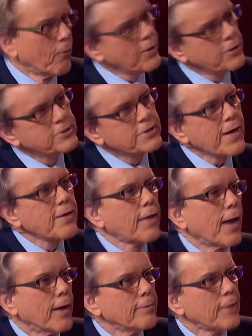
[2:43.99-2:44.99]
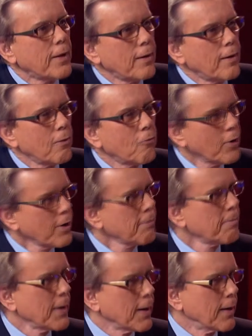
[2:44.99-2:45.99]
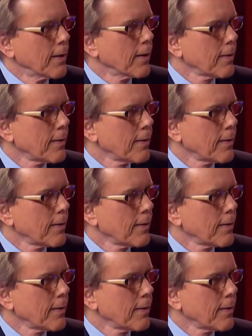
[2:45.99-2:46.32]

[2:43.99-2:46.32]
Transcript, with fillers: When you say that, what do you mean?